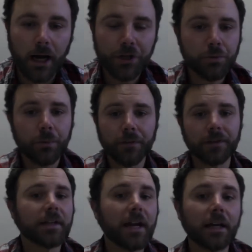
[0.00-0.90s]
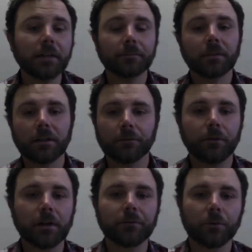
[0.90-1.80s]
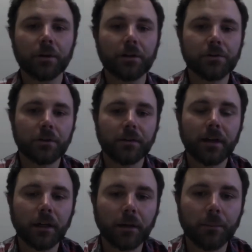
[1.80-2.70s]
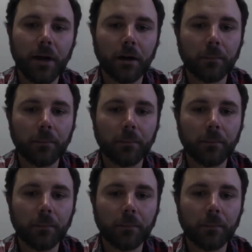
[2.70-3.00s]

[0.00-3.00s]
you put the data in front of the reader so that they can compare,